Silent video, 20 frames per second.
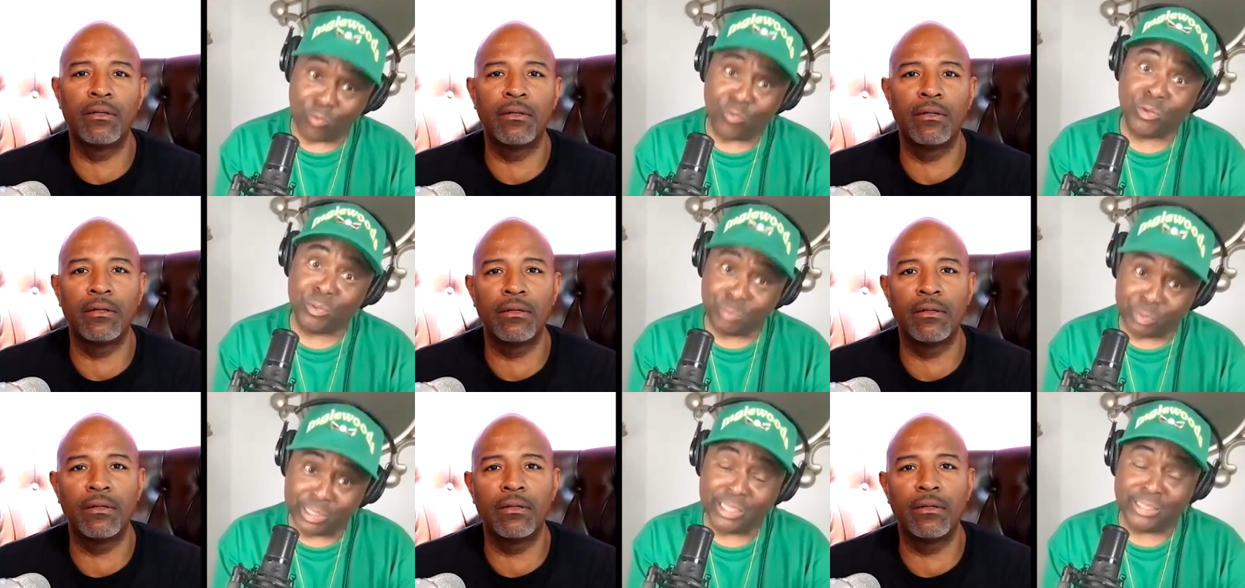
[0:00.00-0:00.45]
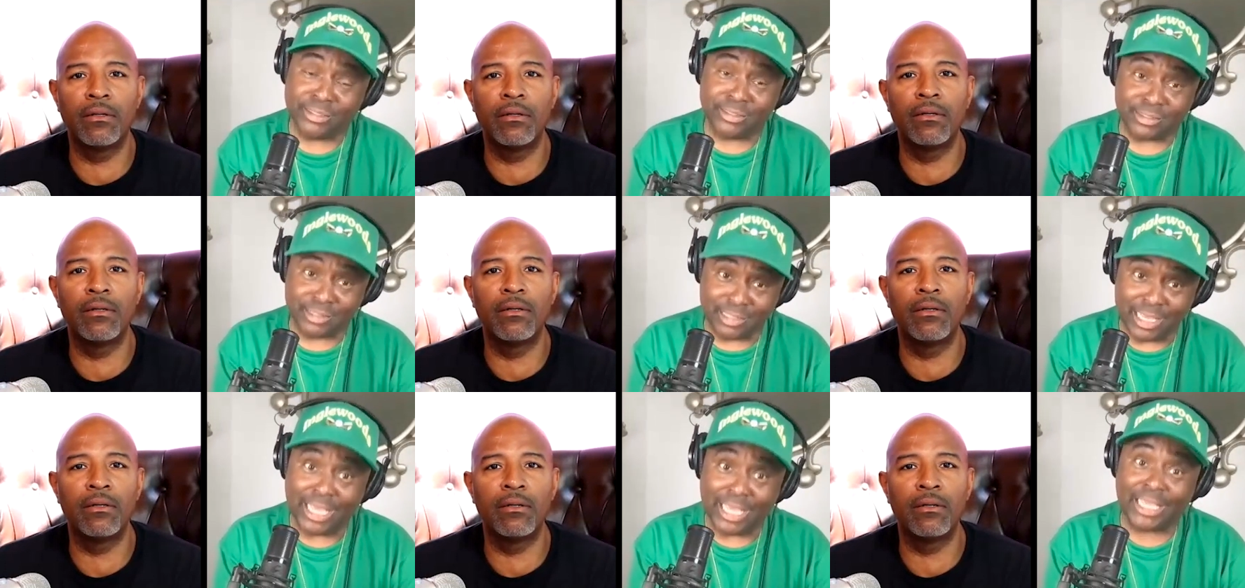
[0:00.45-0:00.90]
Speaker 1: over the
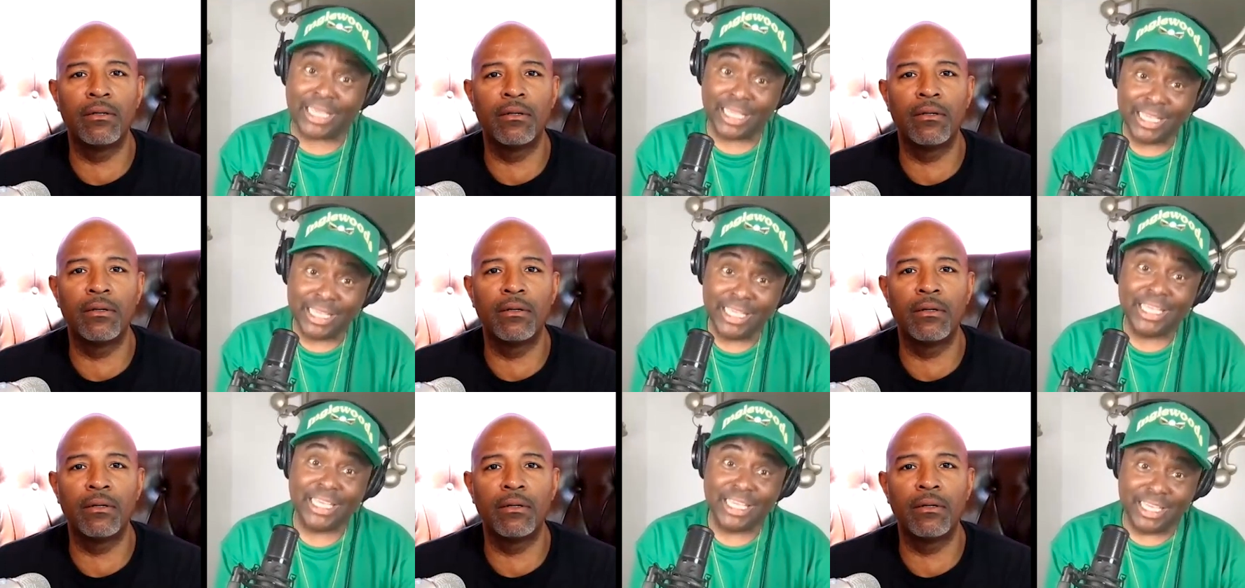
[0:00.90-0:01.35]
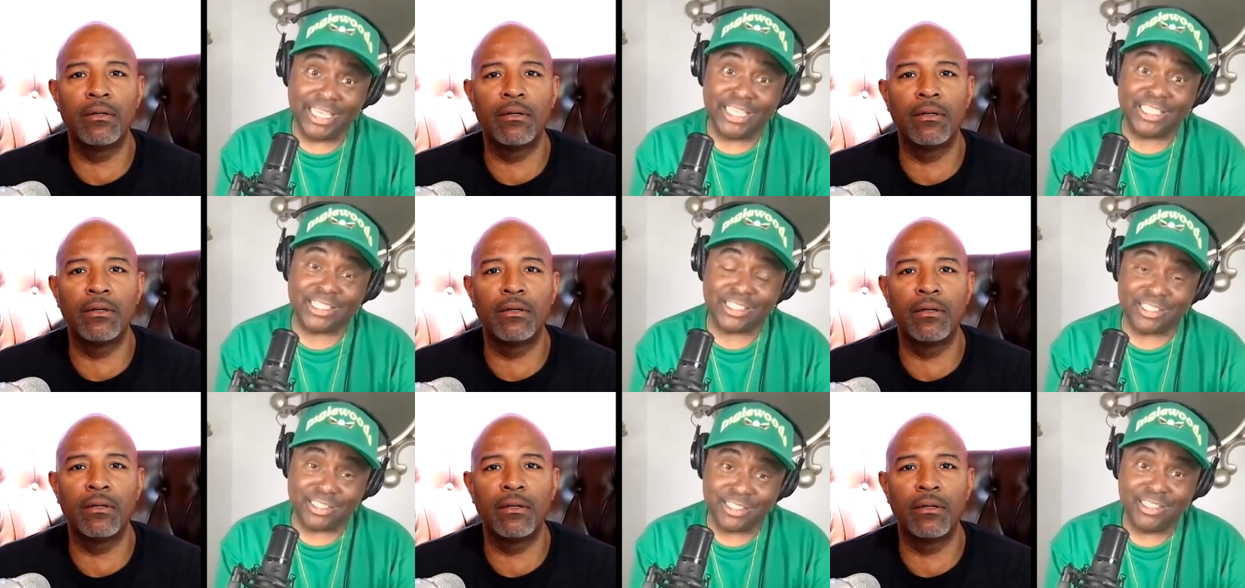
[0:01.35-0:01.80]
place. Like
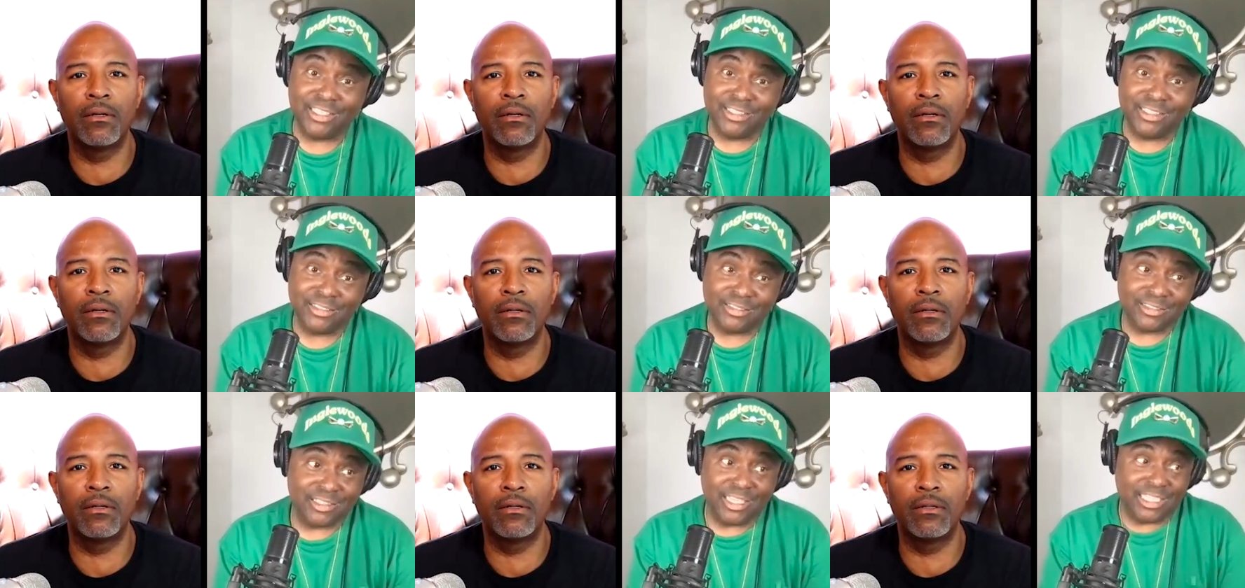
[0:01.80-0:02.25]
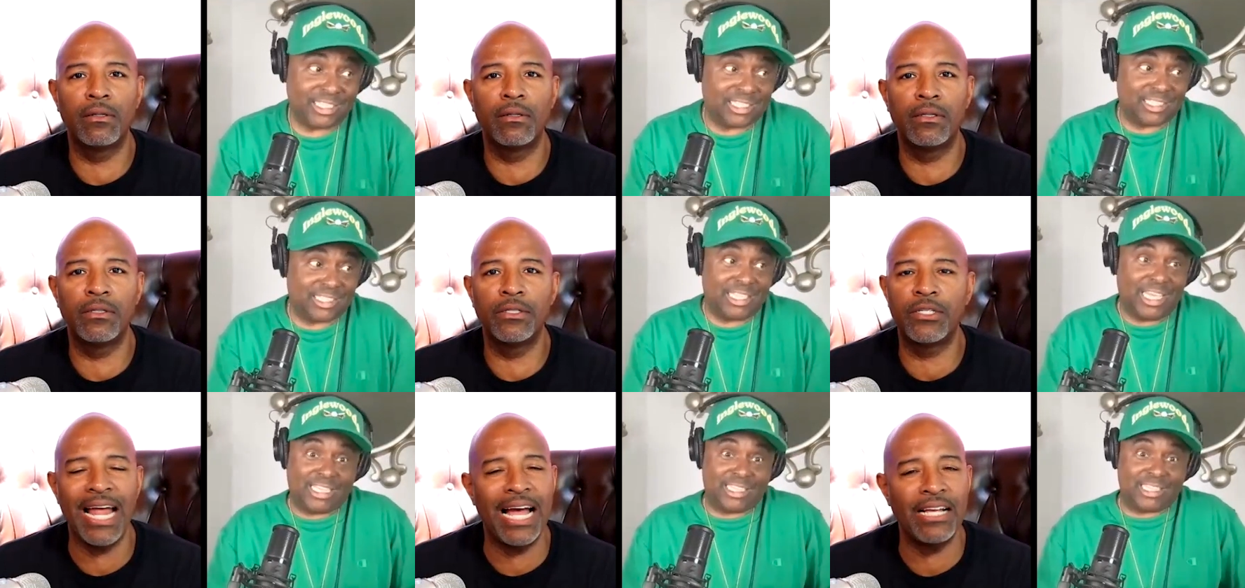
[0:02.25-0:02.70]
it's
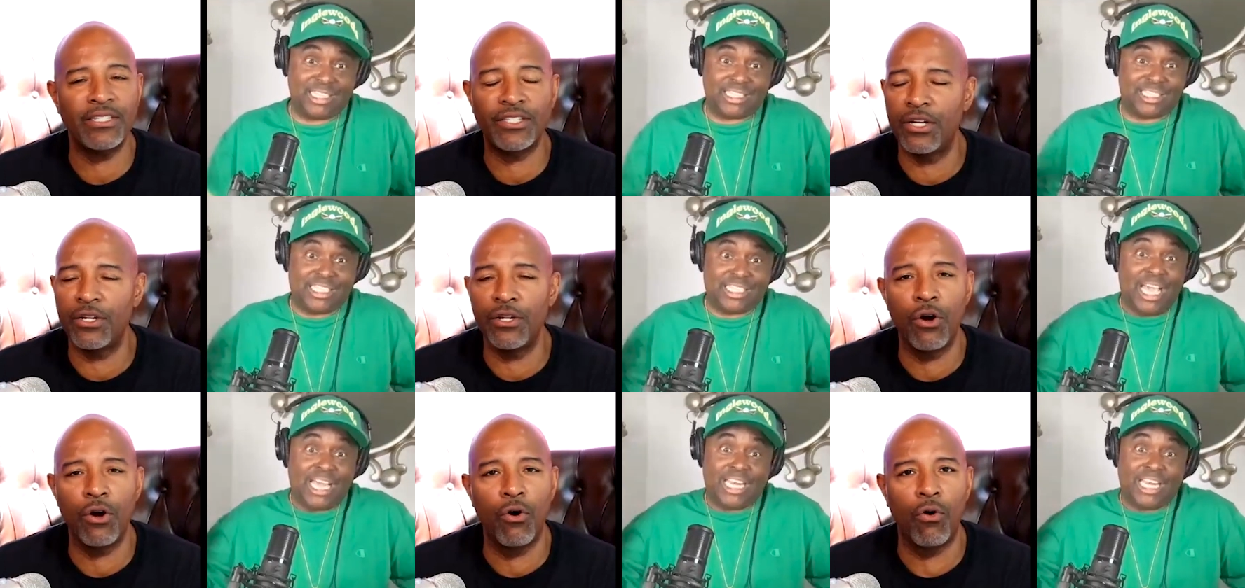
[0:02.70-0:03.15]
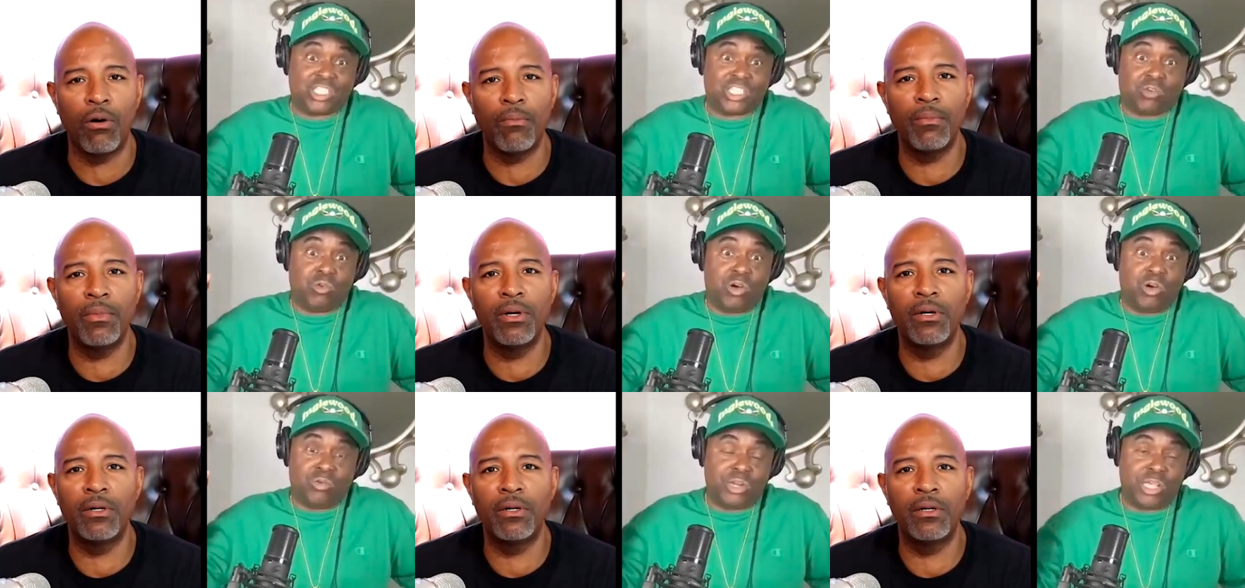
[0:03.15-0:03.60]
it's so like the status
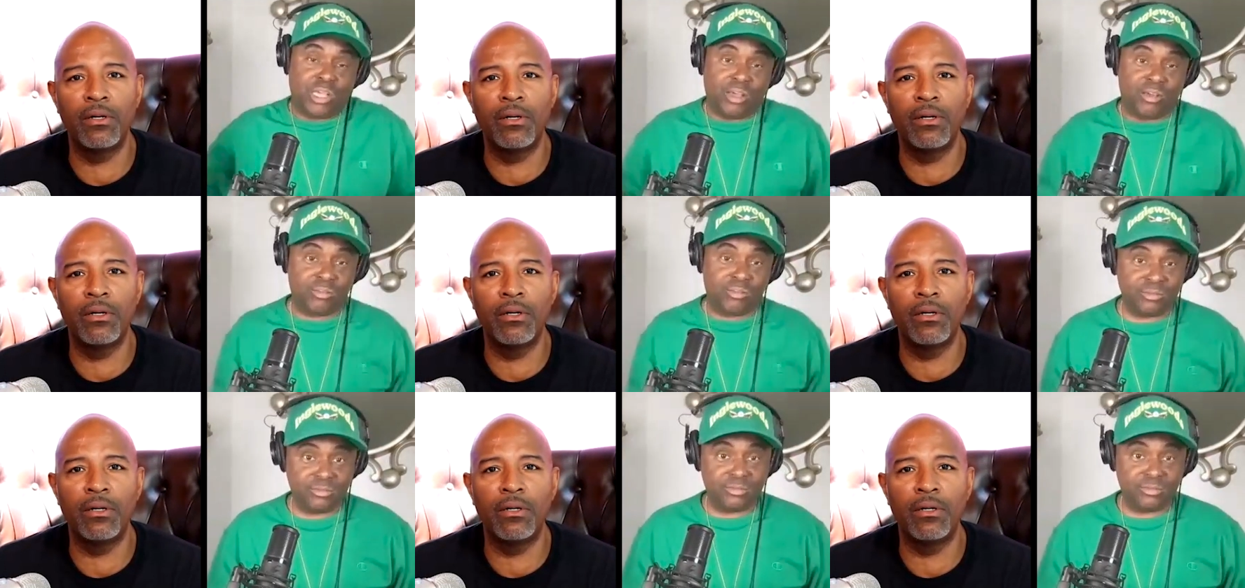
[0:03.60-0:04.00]
quo now.